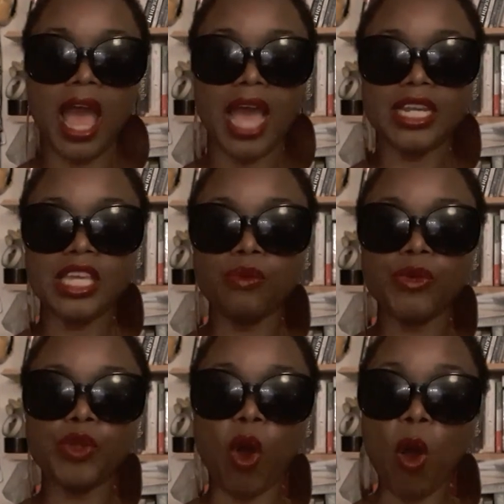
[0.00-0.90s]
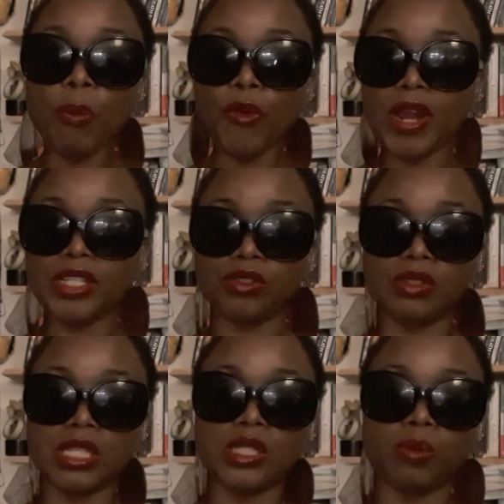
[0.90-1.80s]
And he would operate
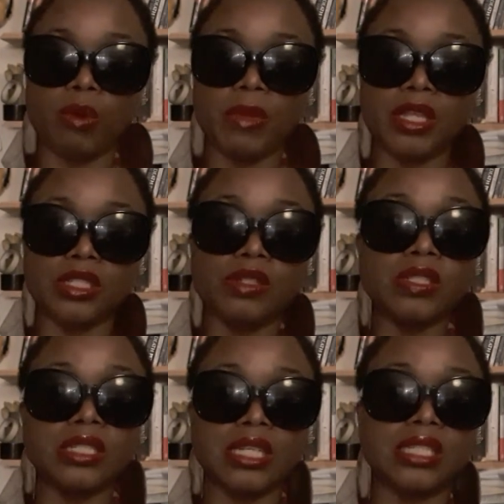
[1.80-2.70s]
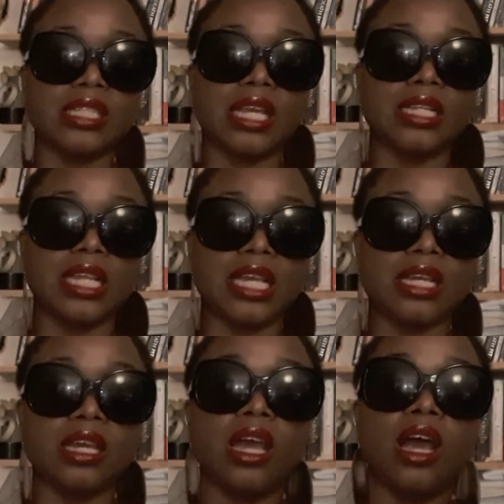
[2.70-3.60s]
on these women using this
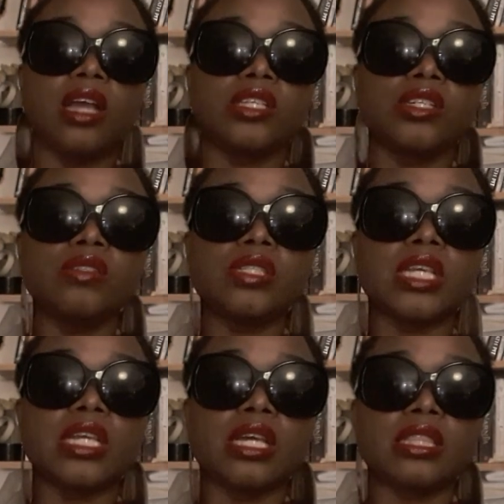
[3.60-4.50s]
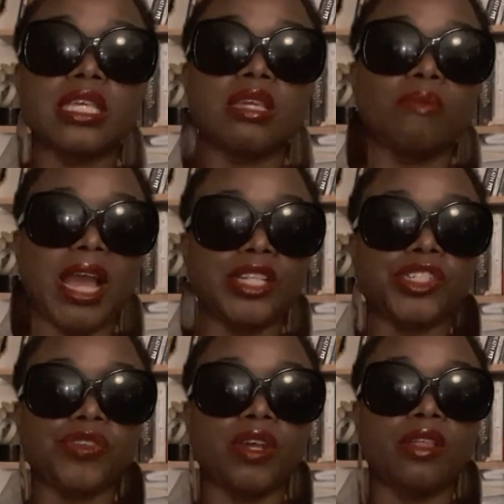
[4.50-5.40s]
technique, using the
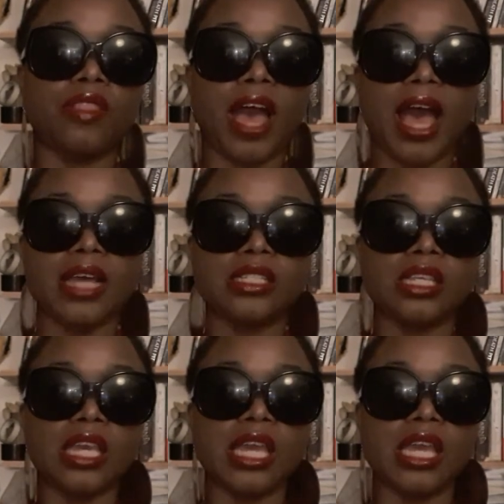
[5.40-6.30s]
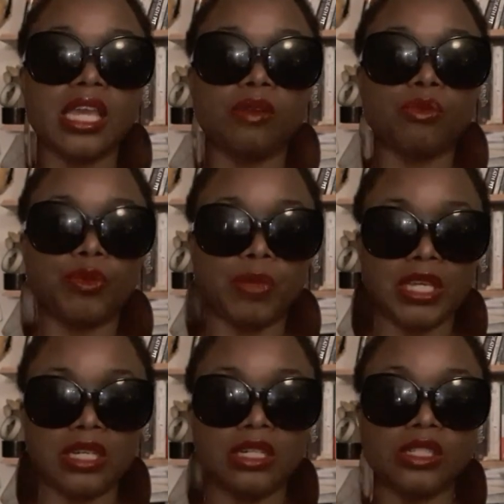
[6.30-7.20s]
mantra that it would
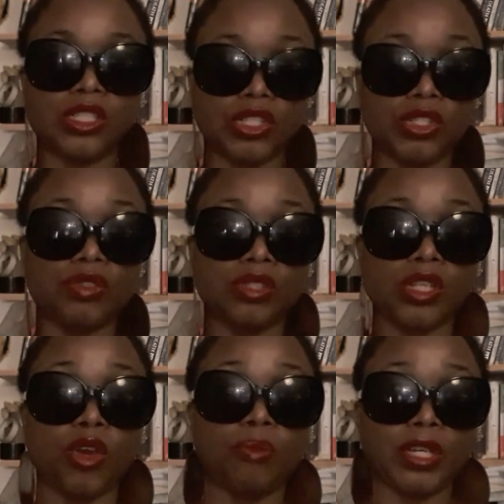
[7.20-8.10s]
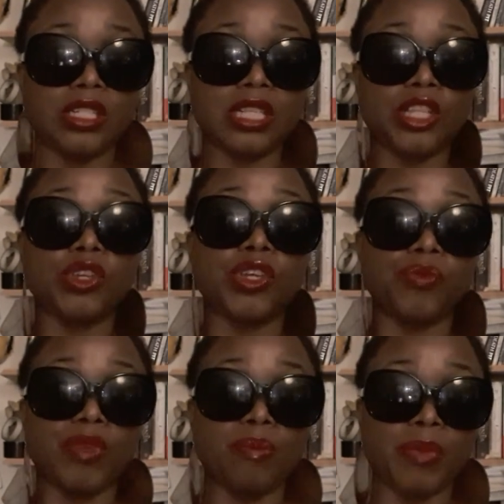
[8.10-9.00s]
be good to do so because then you
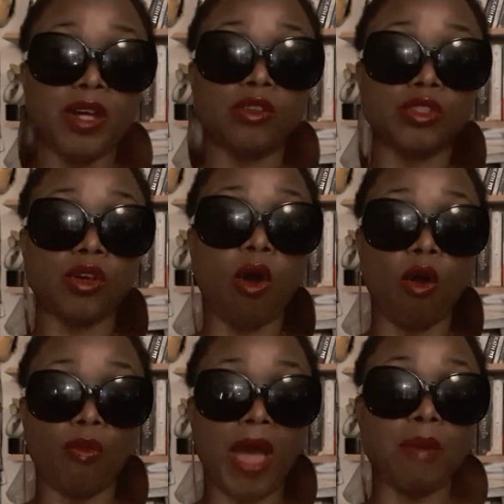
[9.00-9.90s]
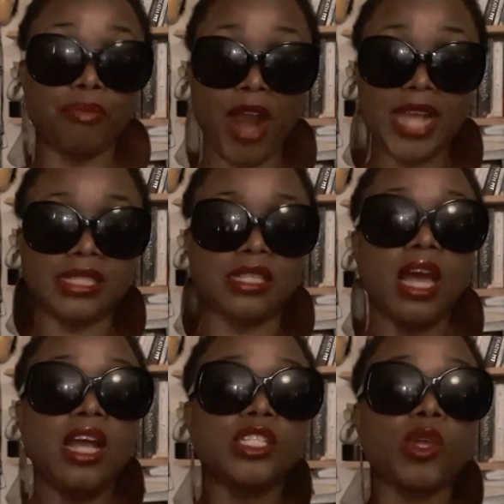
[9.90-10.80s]
can rebuild on that breast.
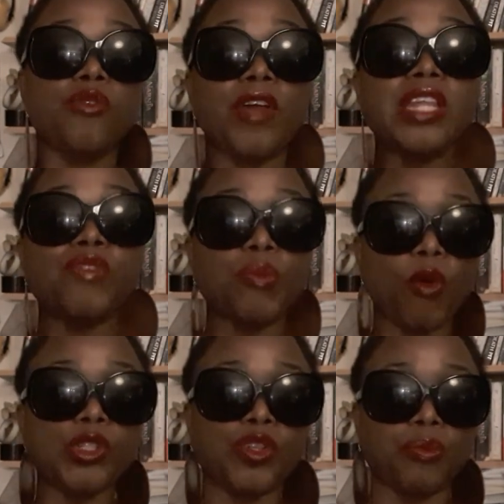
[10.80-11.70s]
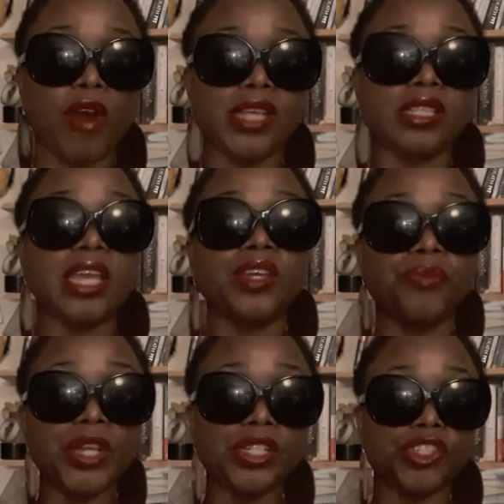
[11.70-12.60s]
So if I leave a portion of breast, I
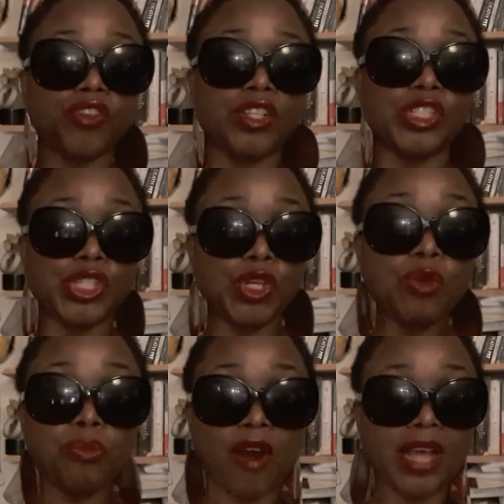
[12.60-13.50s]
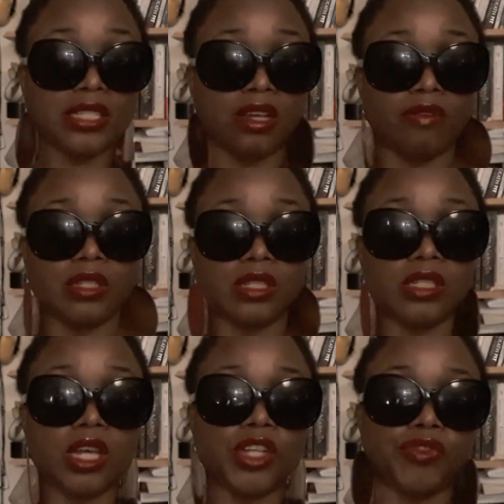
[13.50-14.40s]
can reconstruct a new breast after the
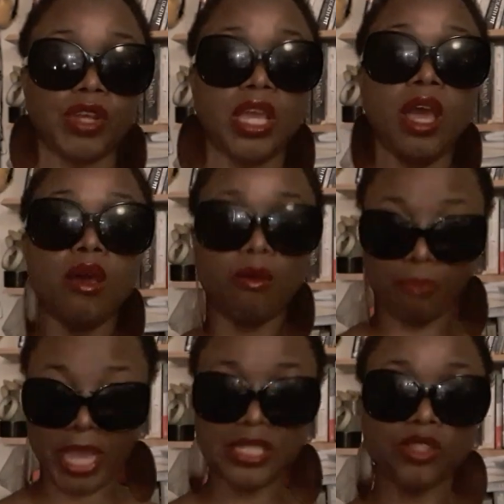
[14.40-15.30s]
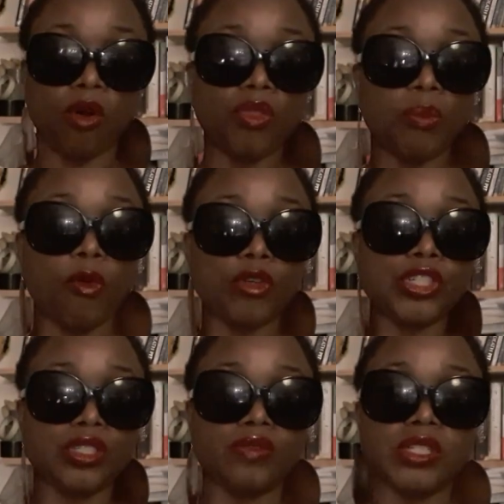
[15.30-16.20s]
surgery based on the
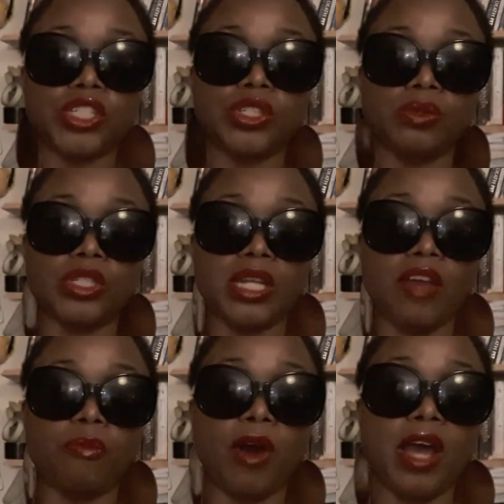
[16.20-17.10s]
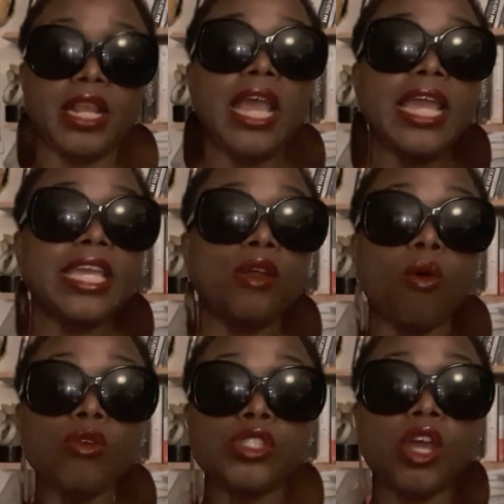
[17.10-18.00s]
portions of tissue which are left behind. He
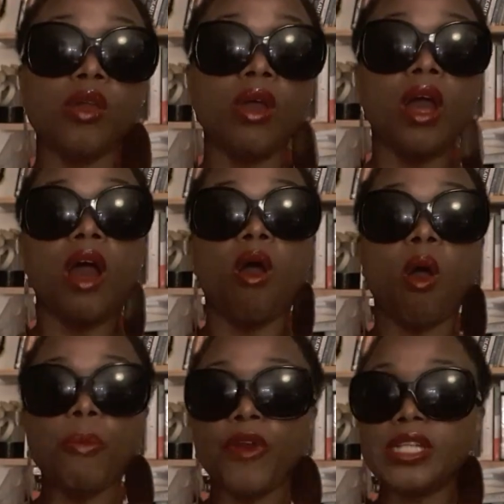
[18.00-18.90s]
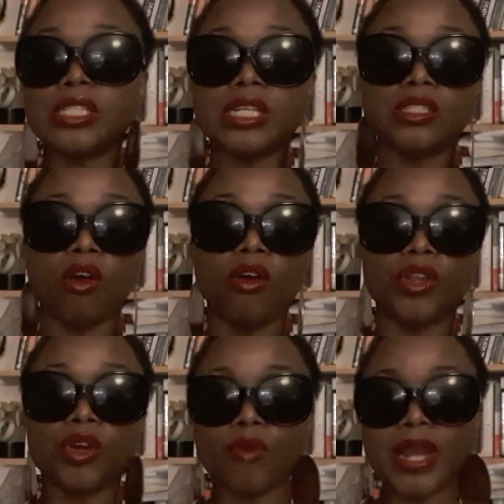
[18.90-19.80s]
also operated
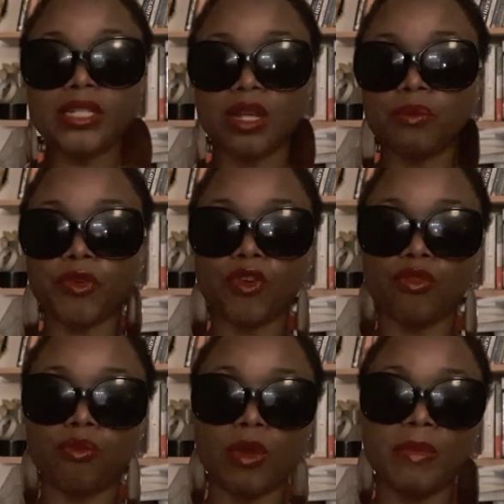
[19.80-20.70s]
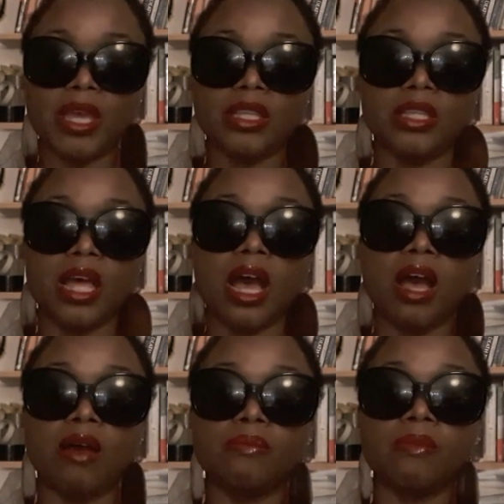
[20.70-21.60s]
on a great number of women
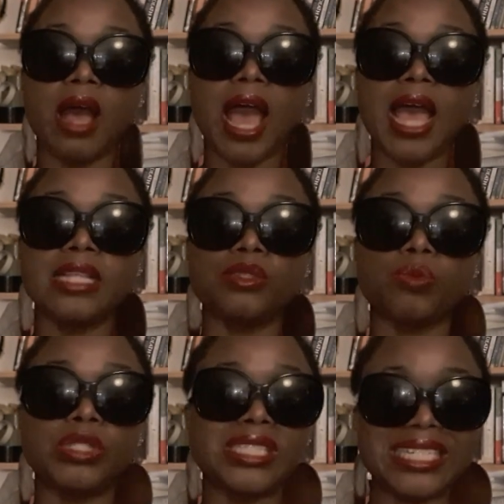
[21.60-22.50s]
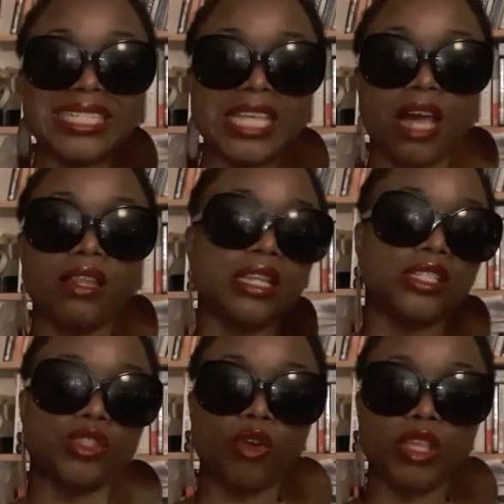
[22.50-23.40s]
and would detail in
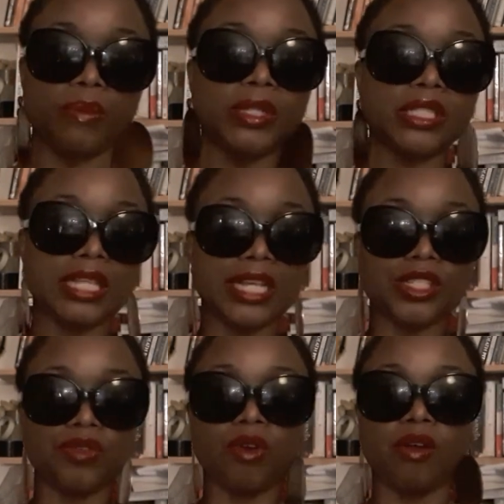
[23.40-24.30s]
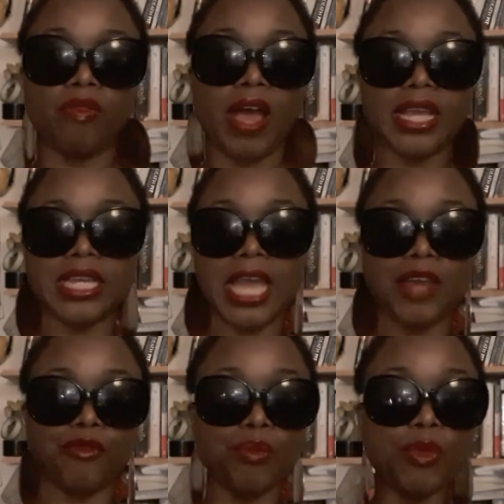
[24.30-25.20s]
his documents later on that he
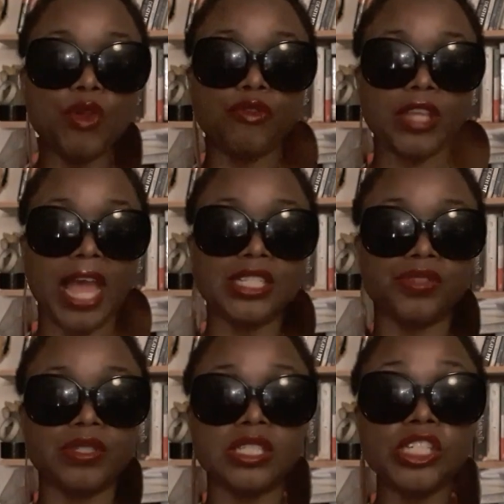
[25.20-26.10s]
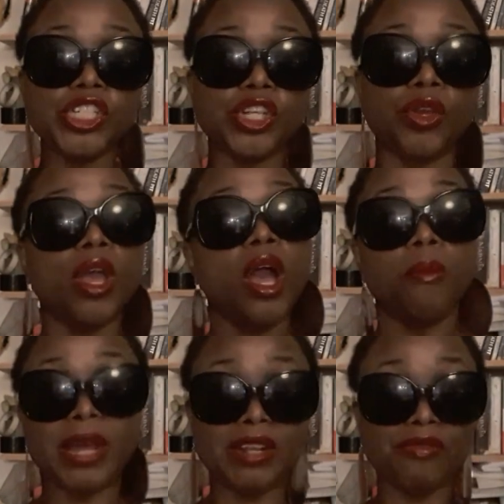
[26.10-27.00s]
had removed cancerous tissue,
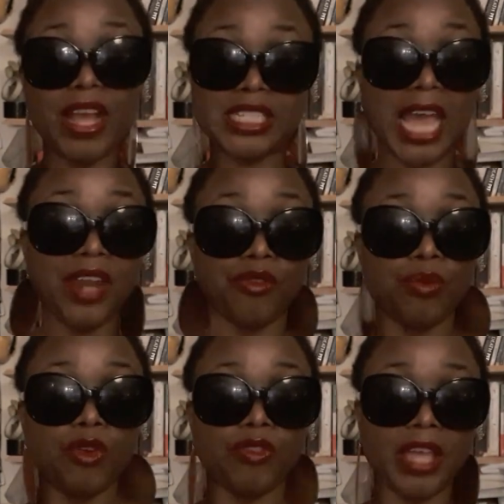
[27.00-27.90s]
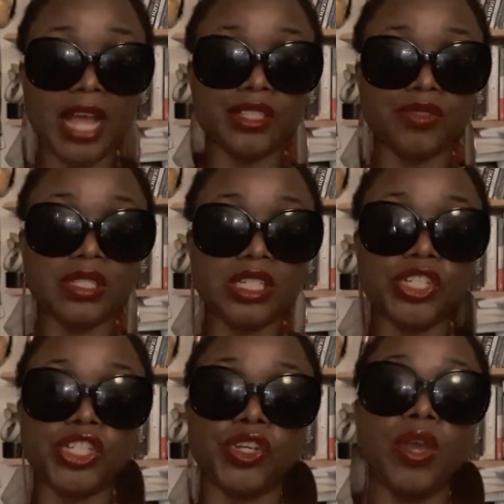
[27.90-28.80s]
but in fact he hadn't removed the cancerous
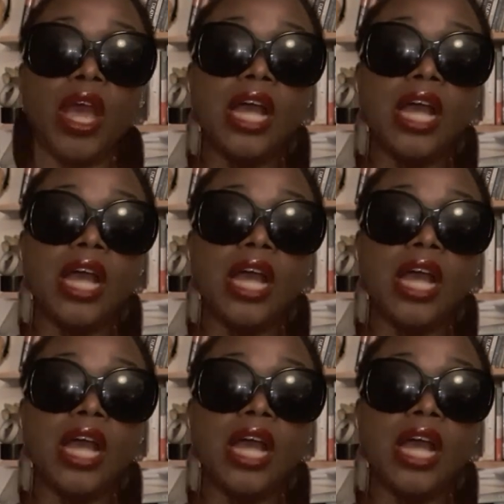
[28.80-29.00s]
tissue.